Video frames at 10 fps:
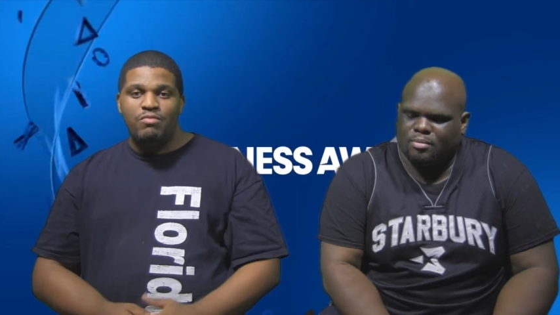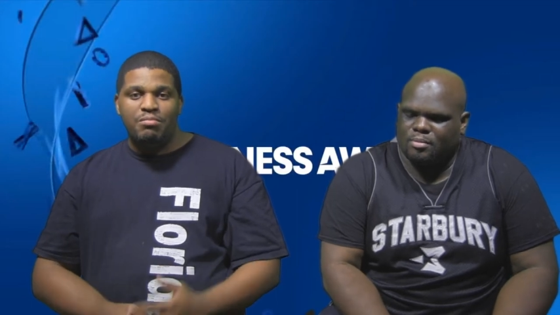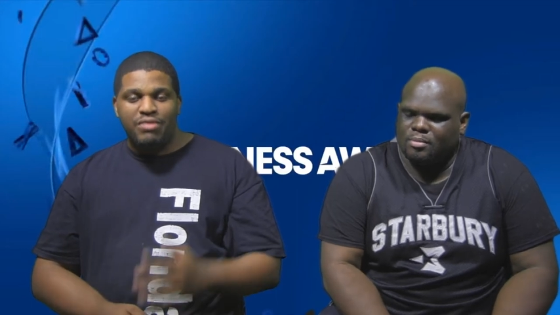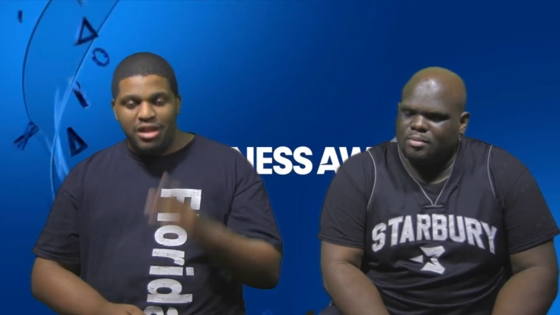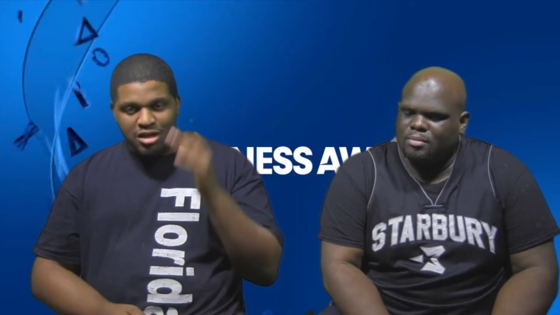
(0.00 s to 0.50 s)

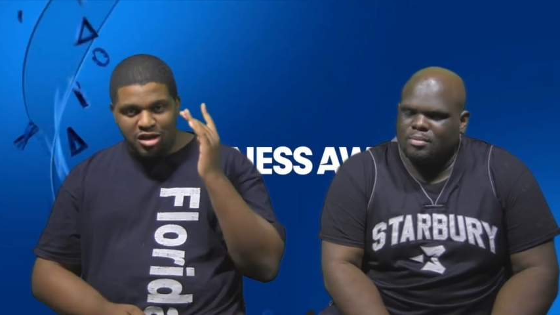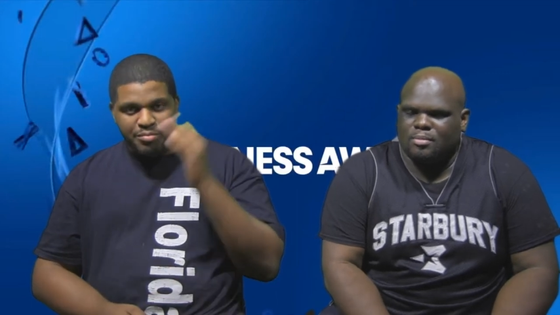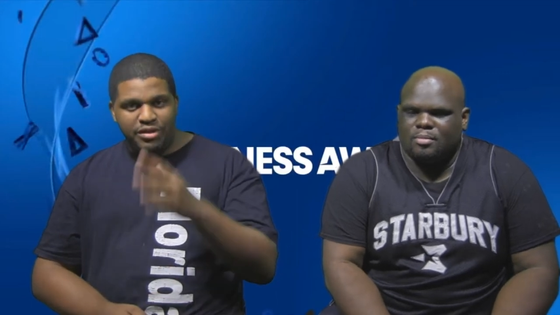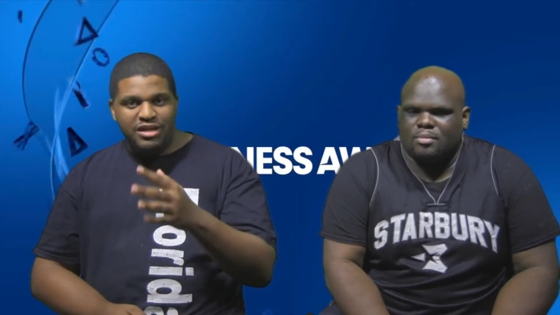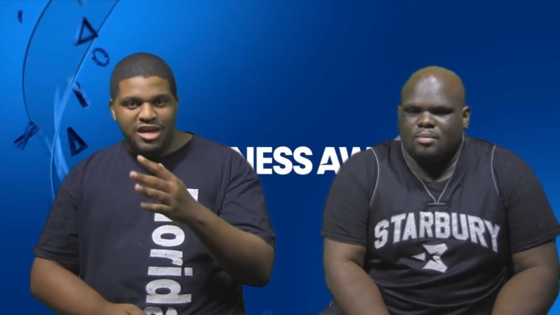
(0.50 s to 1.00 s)
Speaker 1: We played a
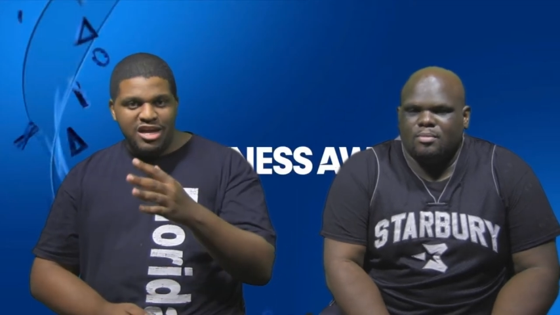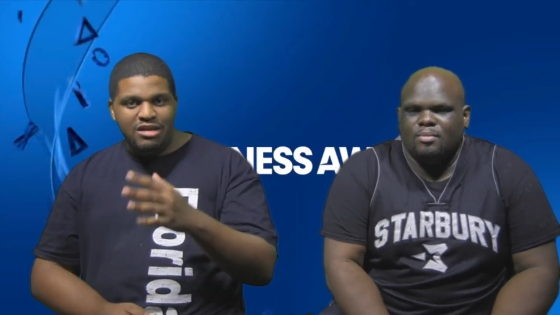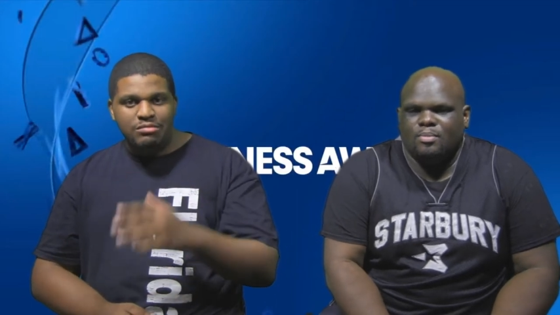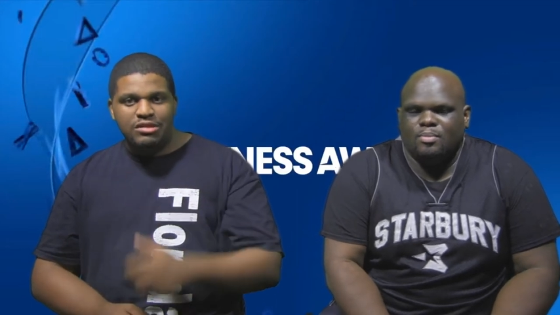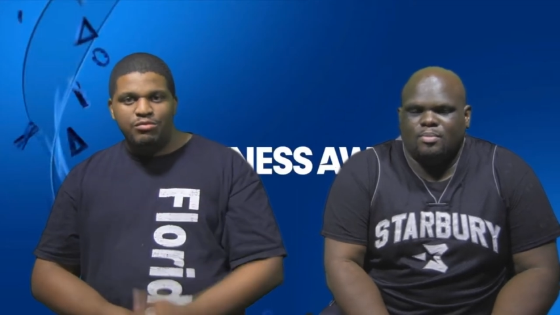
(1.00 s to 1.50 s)
couple of
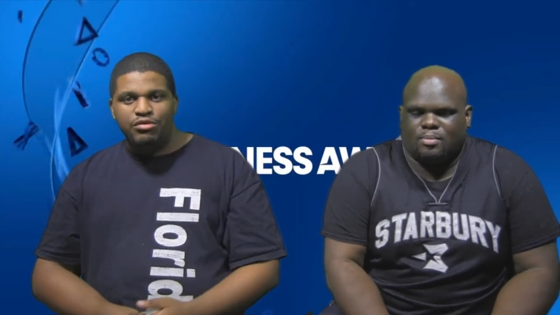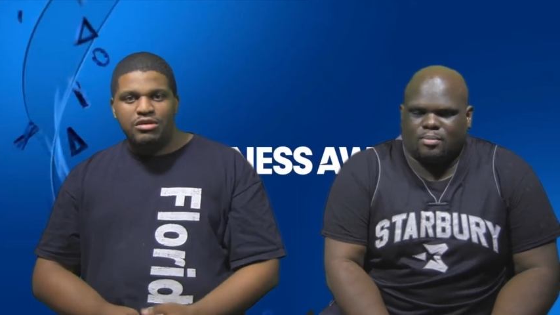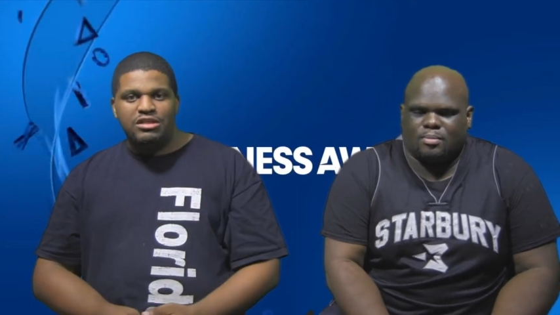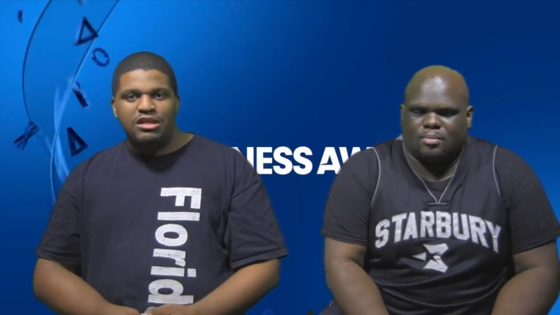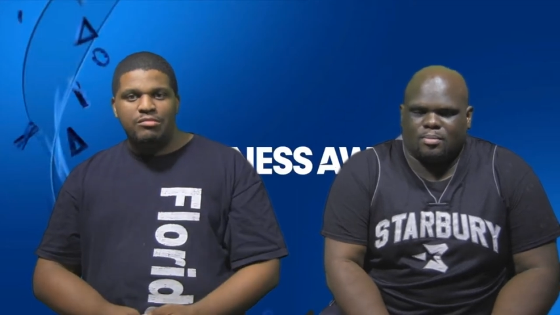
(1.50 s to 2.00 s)
games, and we're
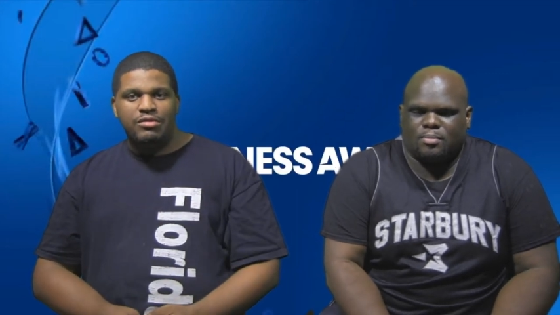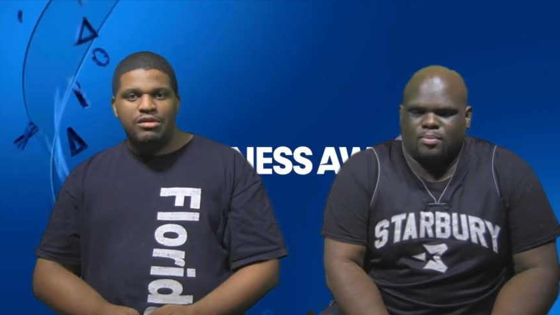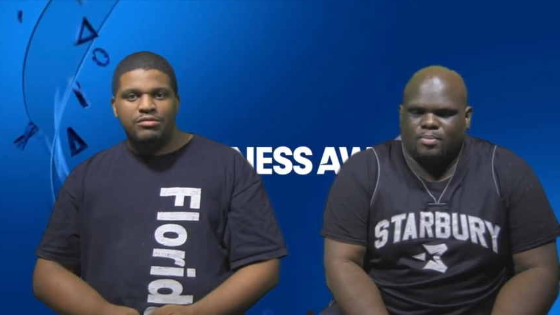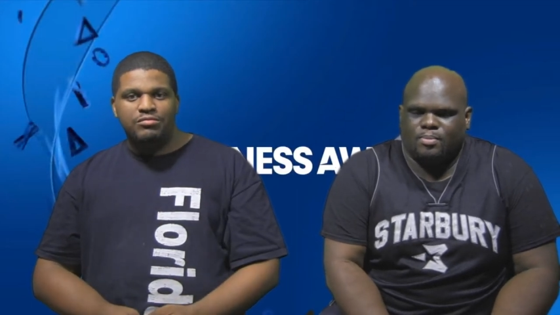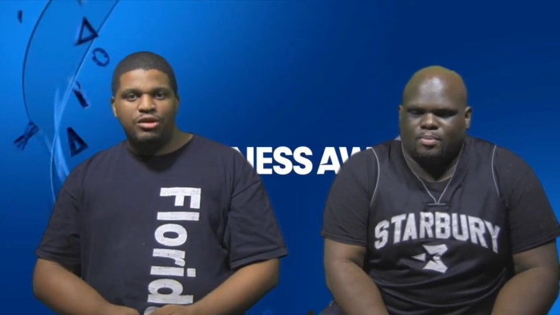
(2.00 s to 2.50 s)
going to tell you
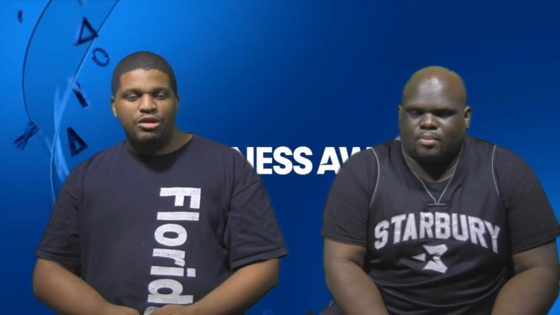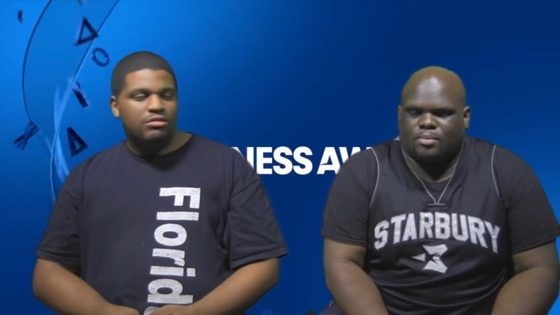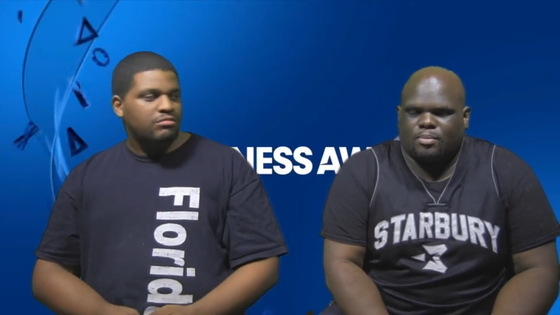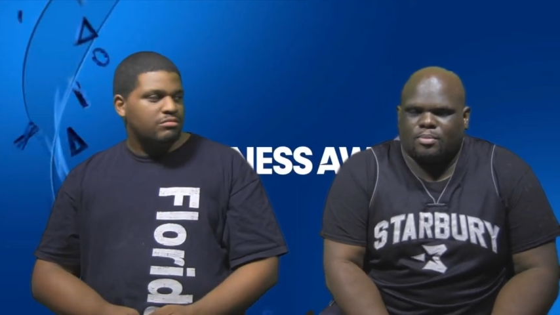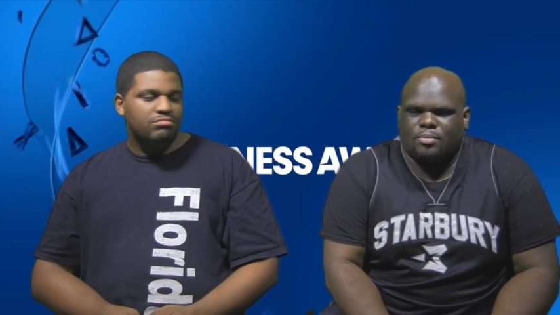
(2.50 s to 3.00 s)
about you
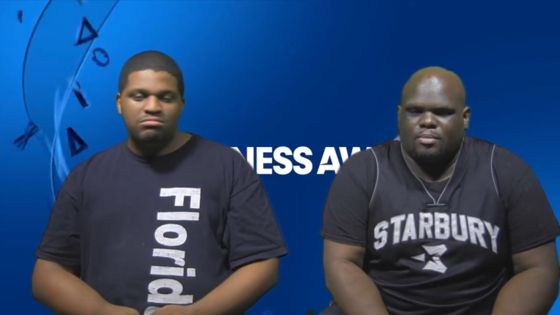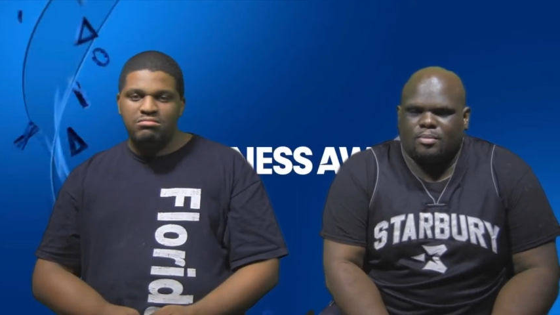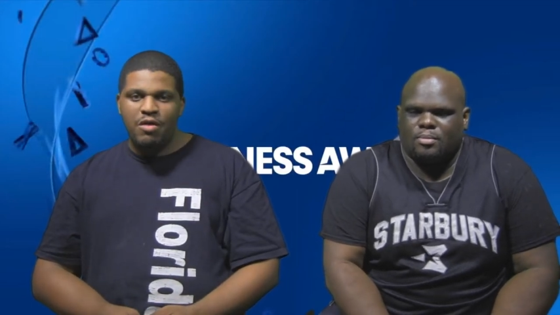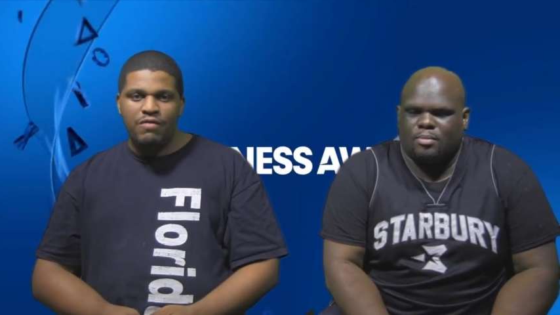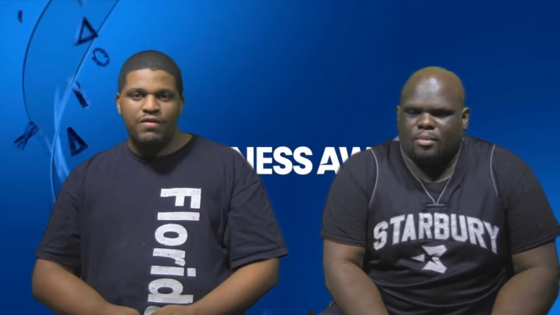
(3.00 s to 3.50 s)
know
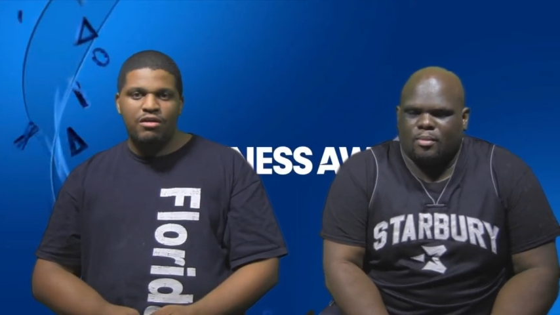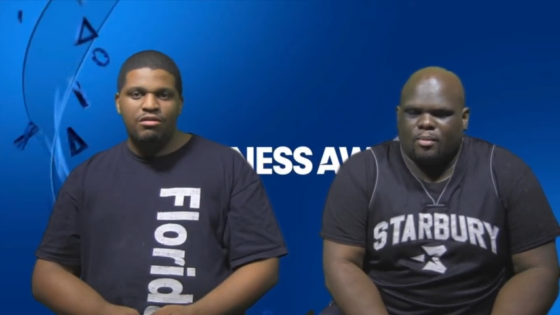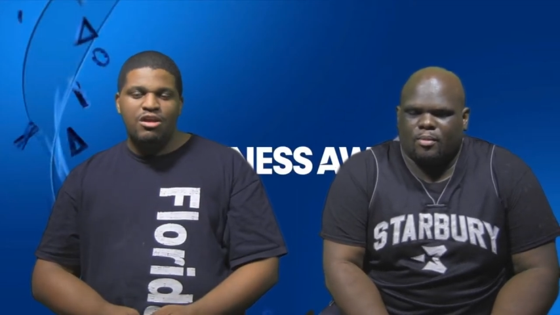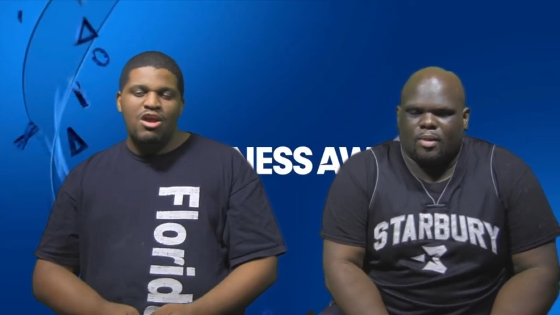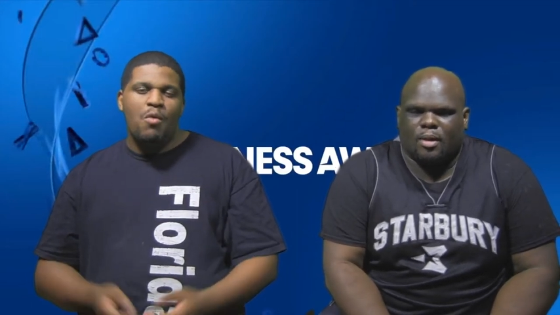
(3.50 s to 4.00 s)
how we
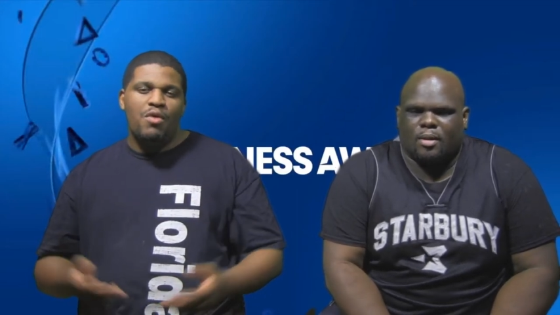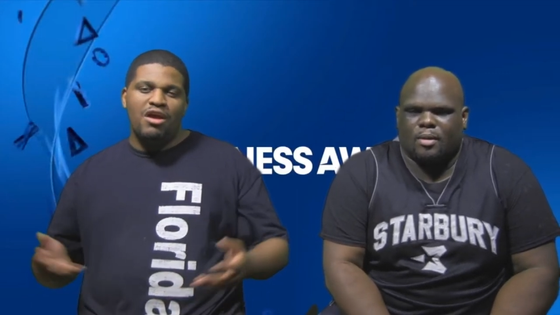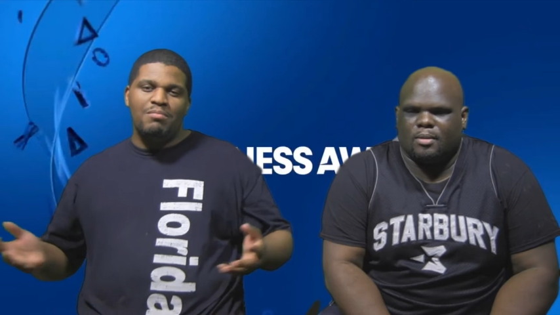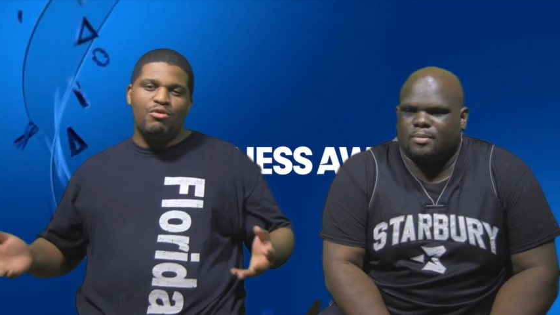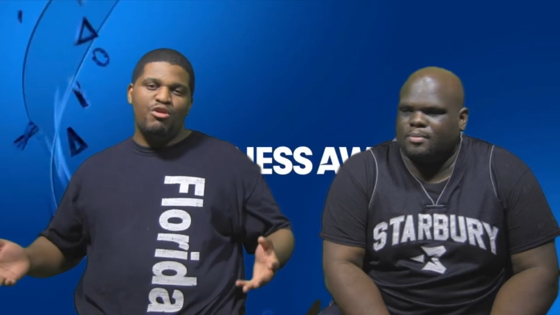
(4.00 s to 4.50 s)
felt. We're
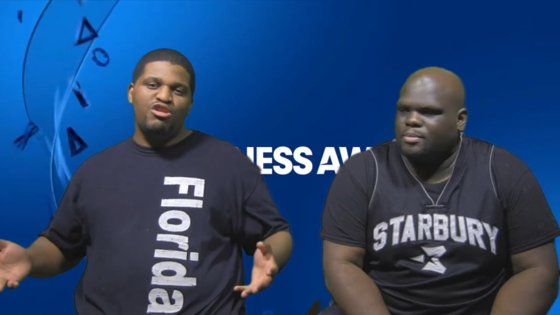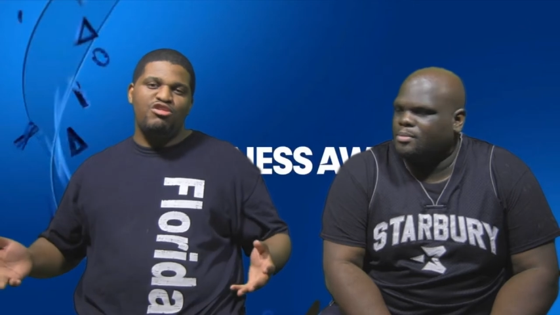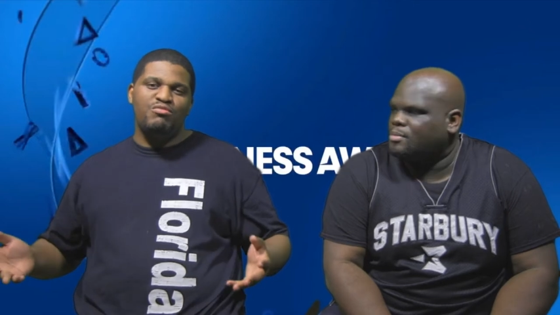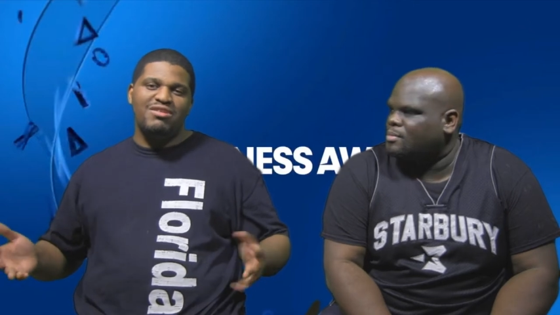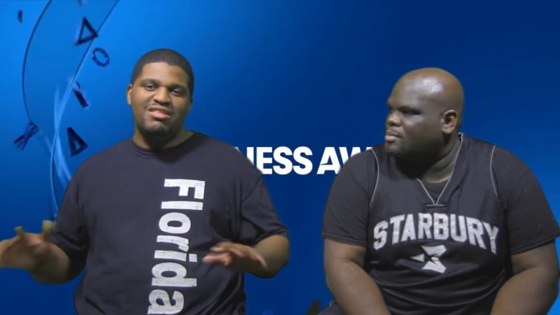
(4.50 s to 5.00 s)
not going to bore
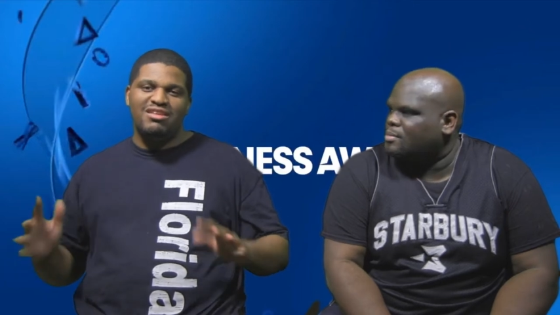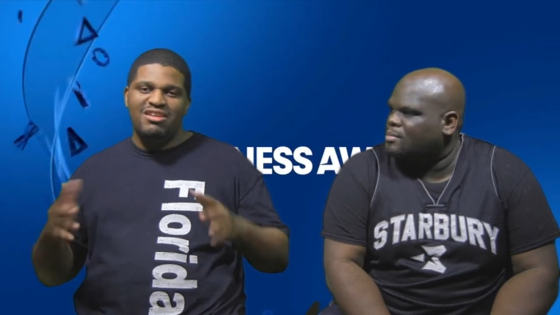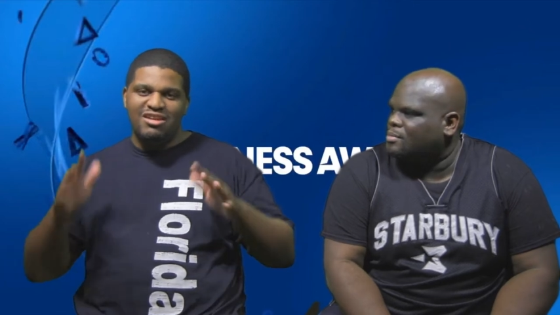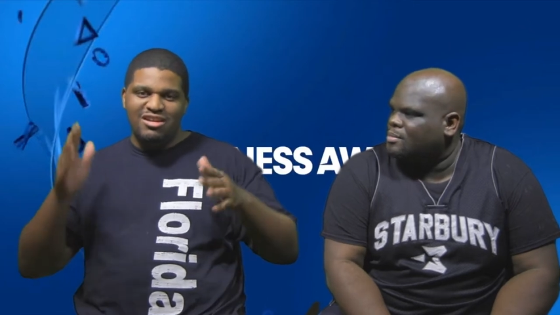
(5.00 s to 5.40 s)
you with